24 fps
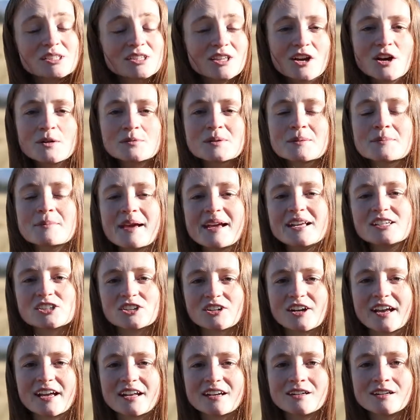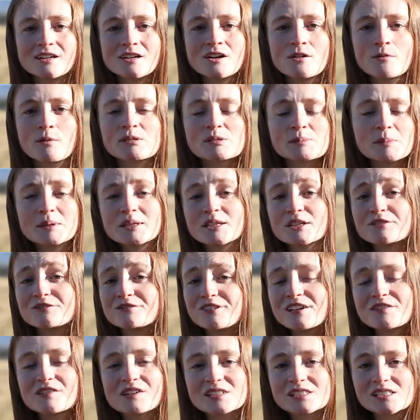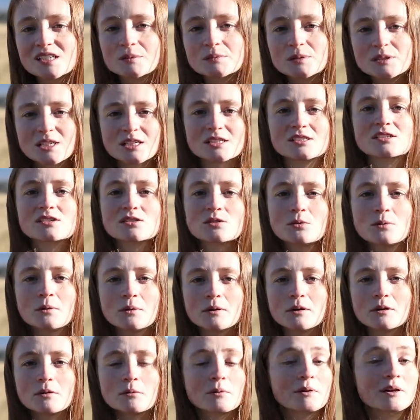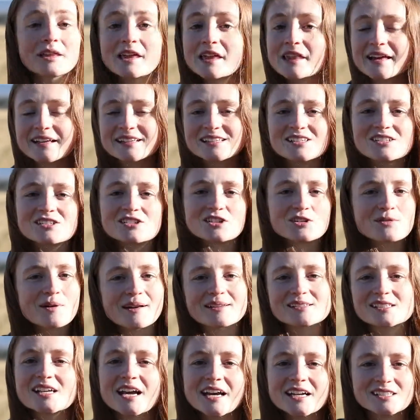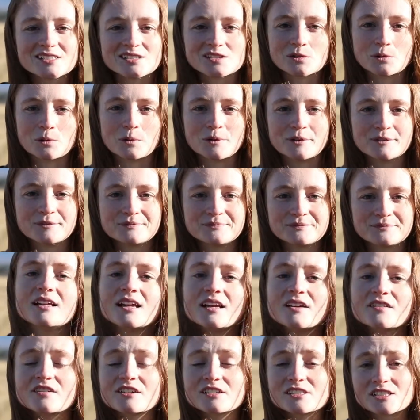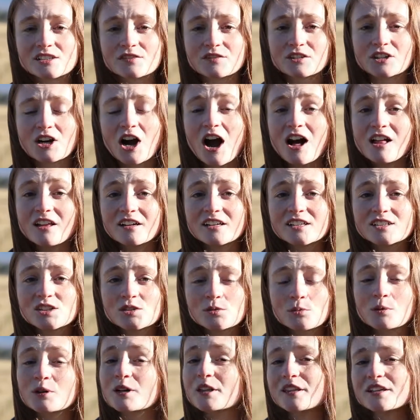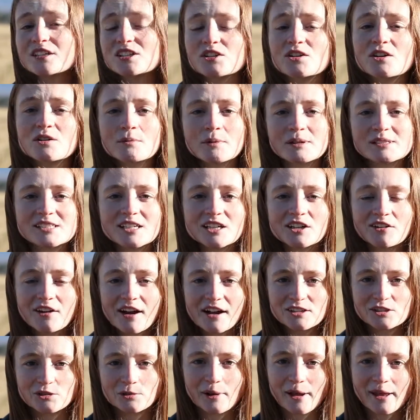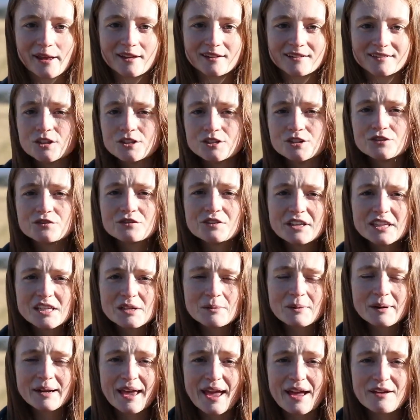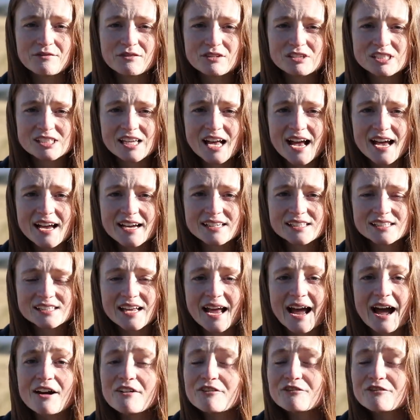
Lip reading: hope to major in? What's been their favorite subject at school? What do they like to do outside of school? If this is for college, what are they doing once they graduate? You really want to emphasize how